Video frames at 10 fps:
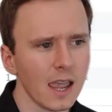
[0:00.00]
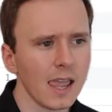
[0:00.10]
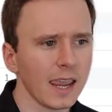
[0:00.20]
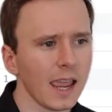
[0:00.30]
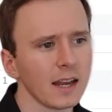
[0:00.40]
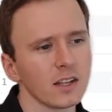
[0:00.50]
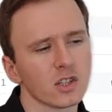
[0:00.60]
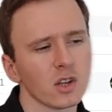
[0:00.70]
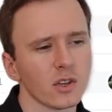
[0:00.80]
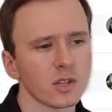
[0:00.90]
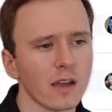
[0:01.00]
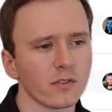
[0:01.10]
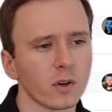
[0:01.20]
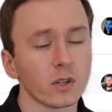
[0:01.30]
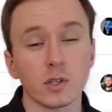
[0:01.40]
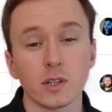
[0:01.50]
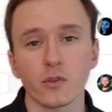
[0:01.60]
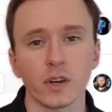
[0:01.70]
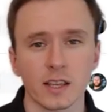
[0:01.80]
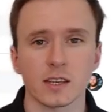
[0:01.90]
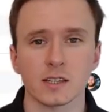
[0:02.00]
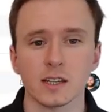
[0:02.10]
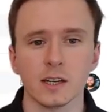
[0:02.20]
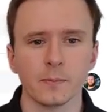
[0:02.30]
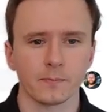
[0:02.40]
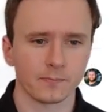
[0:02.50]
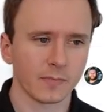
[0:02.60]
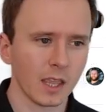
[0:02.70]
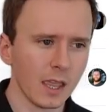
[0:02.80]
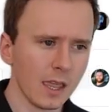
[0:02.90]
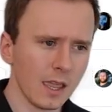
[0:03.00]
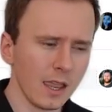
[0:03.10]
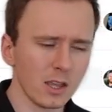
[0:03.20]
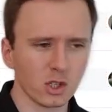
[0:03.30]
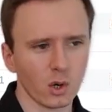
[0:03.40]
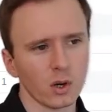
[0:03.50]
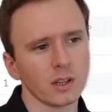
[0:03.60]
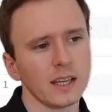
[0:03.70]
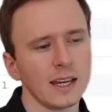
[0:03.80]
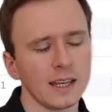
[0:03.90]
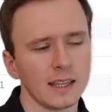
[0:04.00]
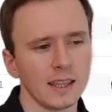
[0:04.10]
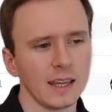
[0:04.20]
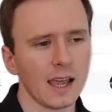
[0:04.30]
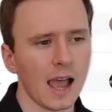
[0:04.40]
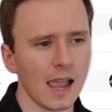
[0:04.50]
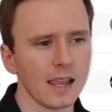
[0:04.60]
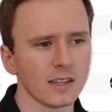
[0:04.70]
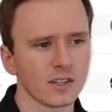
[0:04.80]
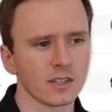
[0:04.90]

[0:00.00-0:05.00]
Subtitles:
can I install software to different SSD is currently the highest